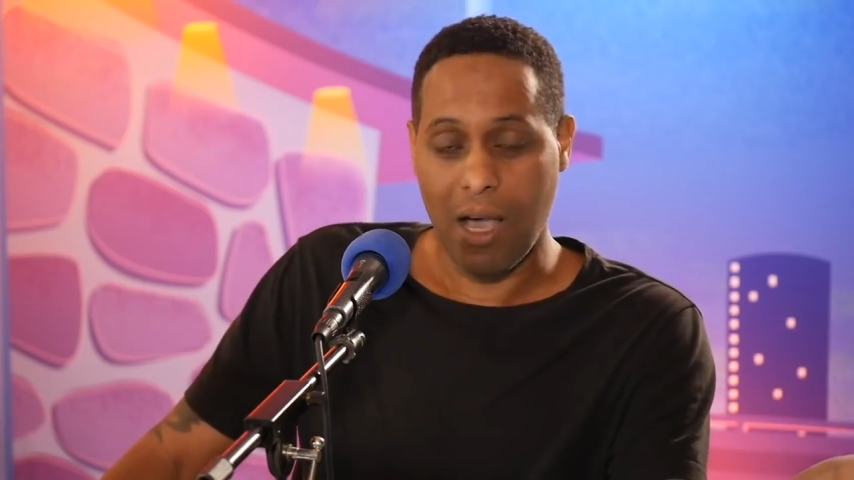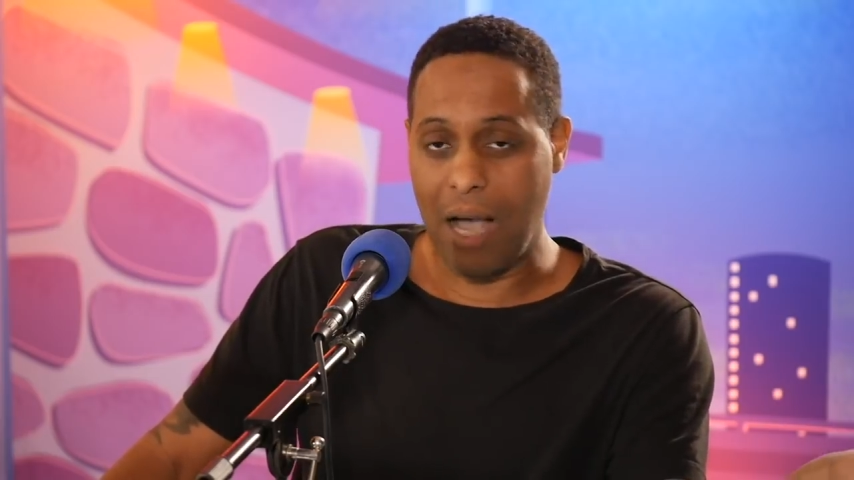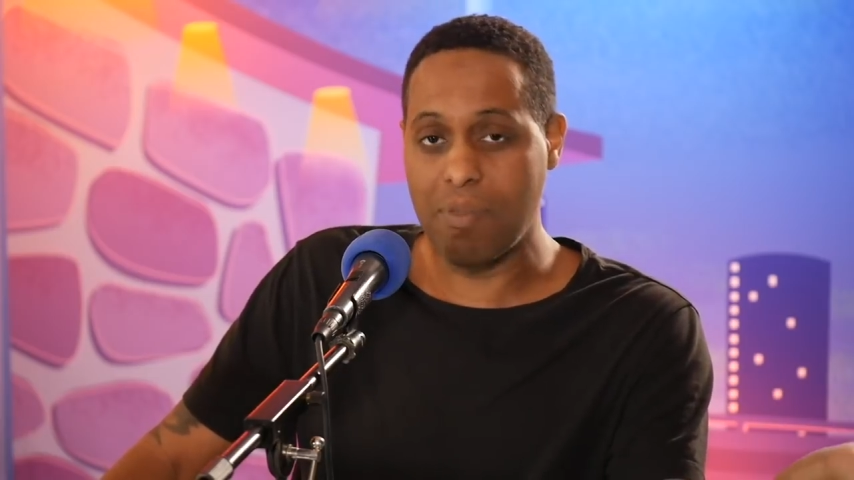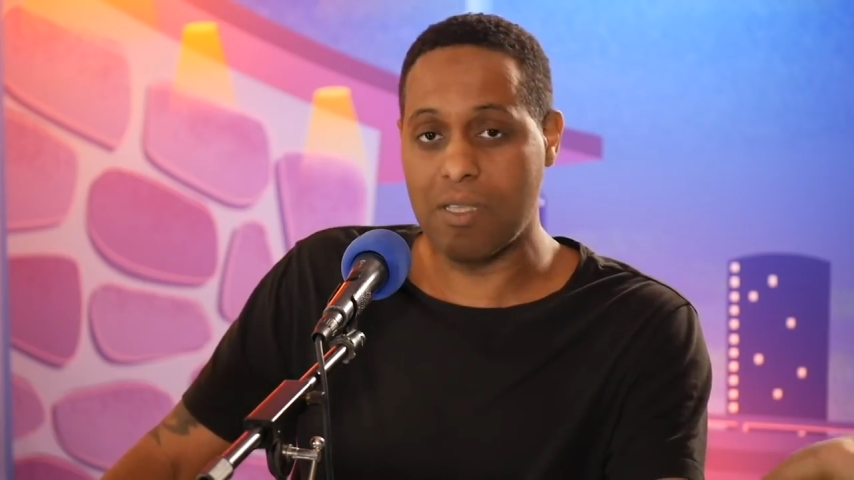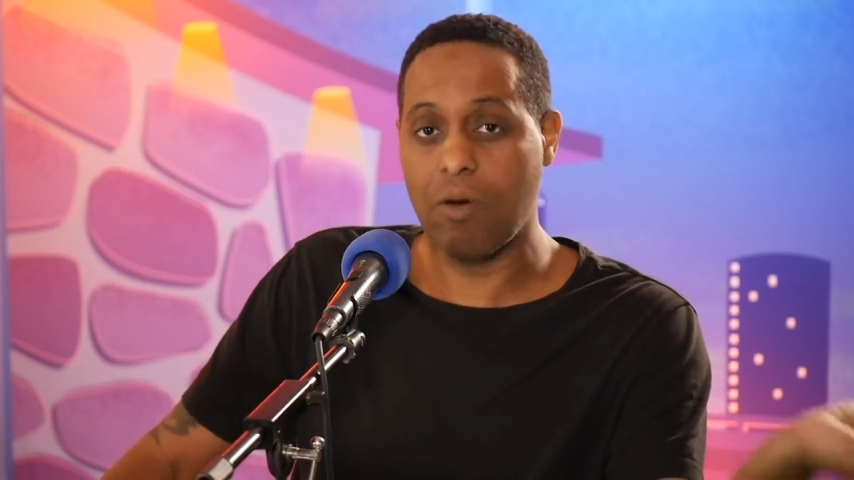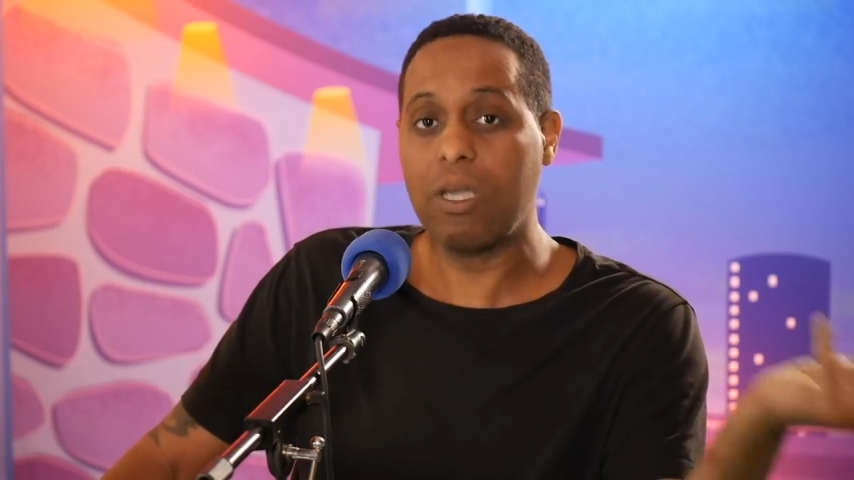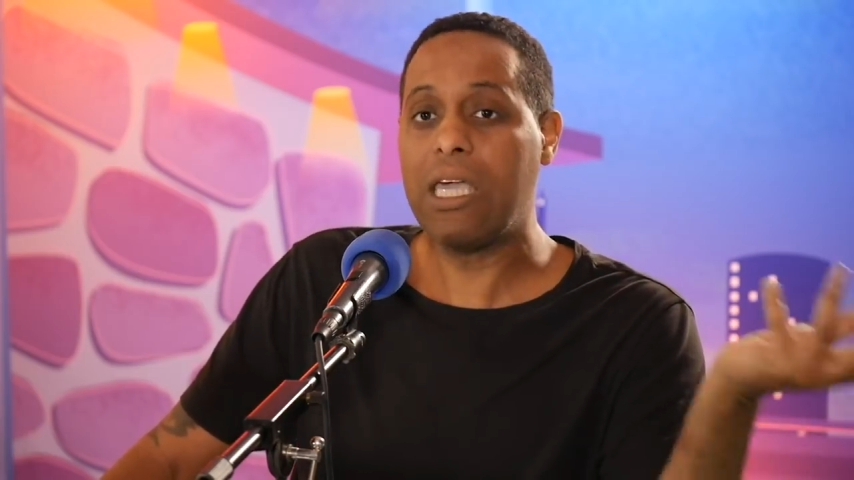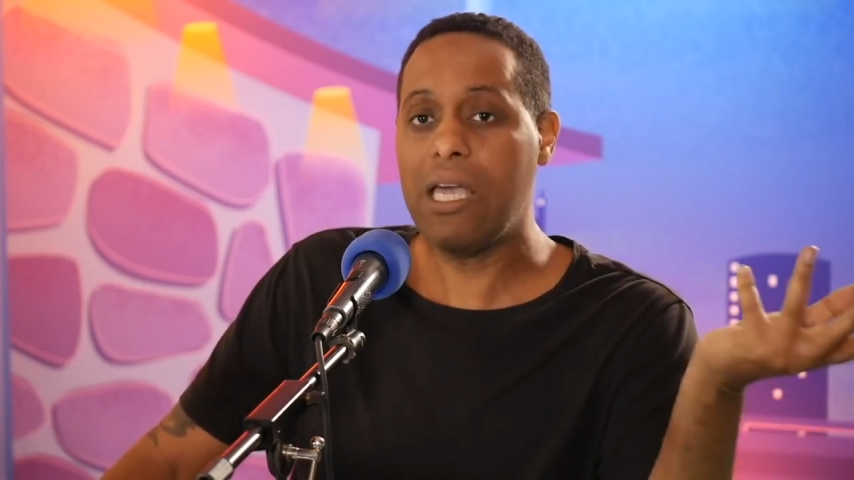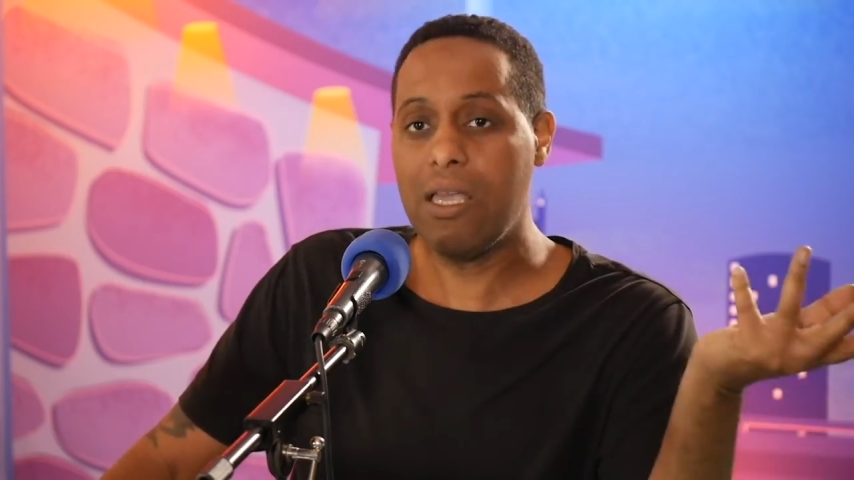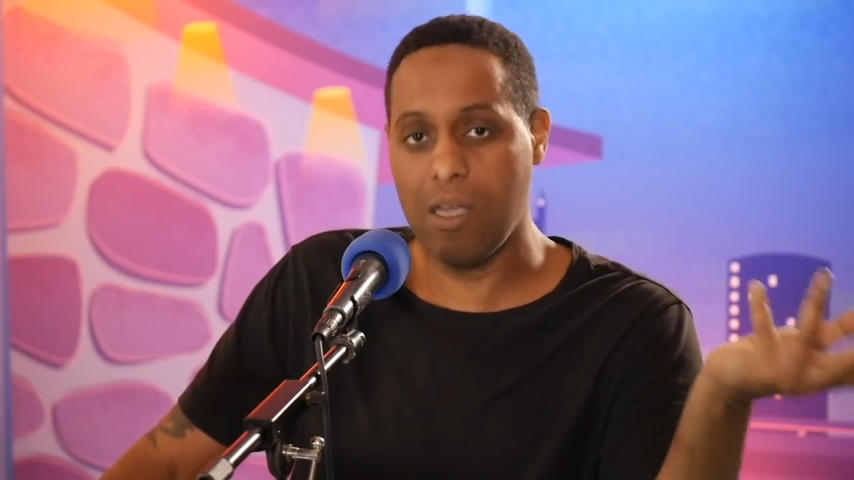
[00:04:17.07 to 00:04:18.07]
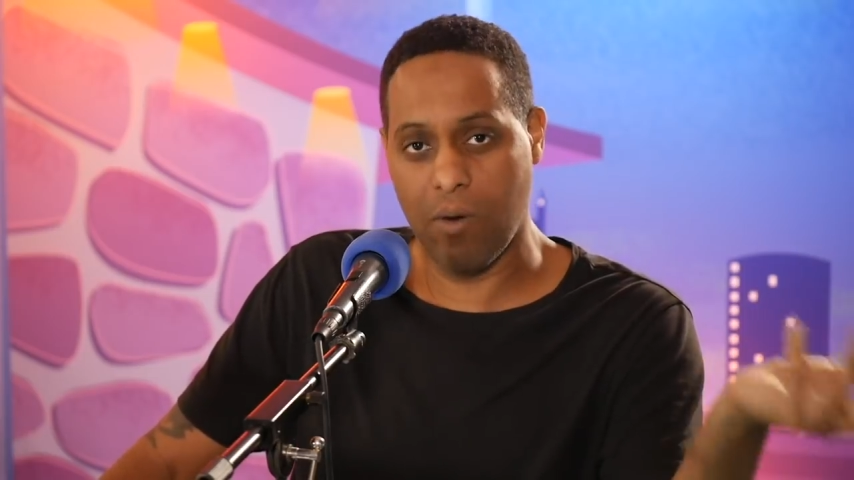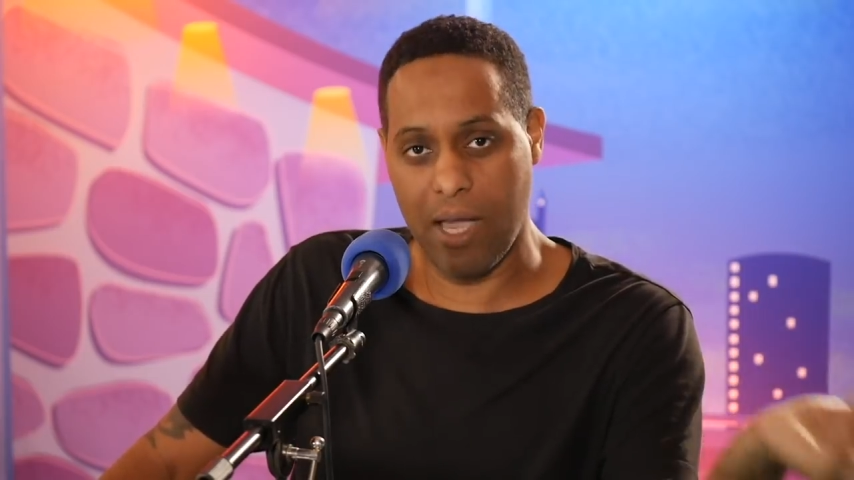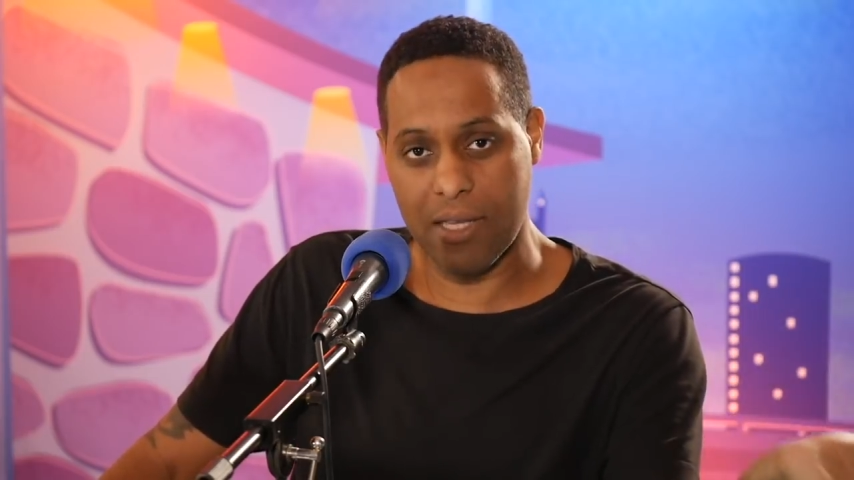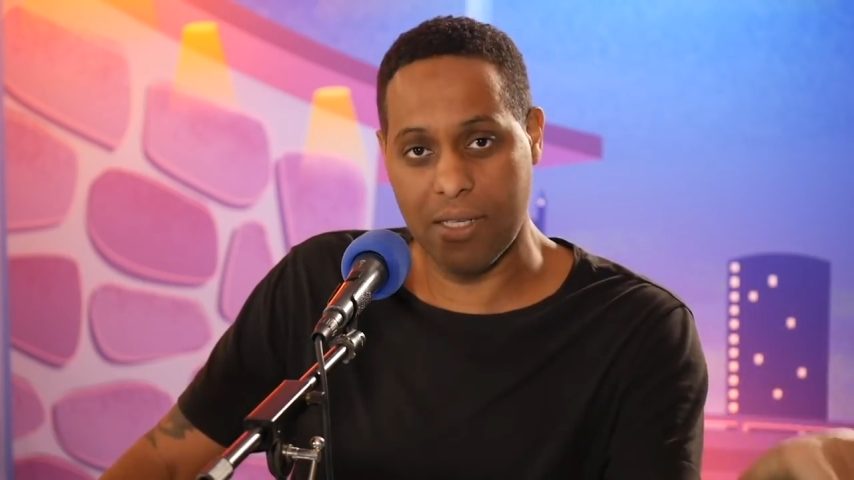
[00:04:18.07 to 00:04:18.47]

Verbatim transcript: I'm just gonna kill your ass